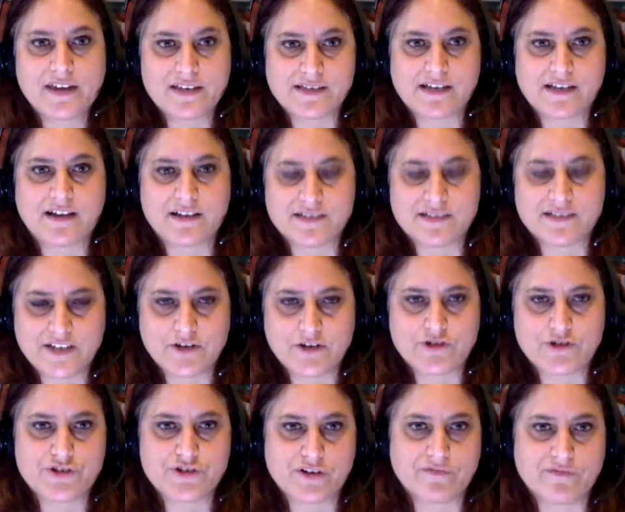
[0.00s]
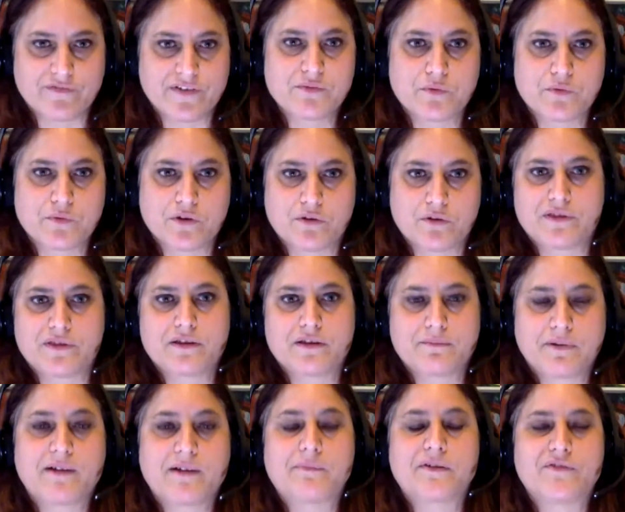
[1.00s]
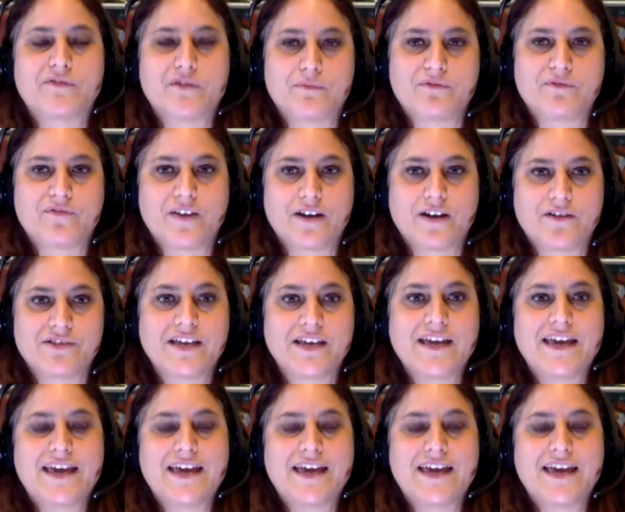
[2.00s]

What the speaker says: it's a concierge service working with the Department of Home Affairs,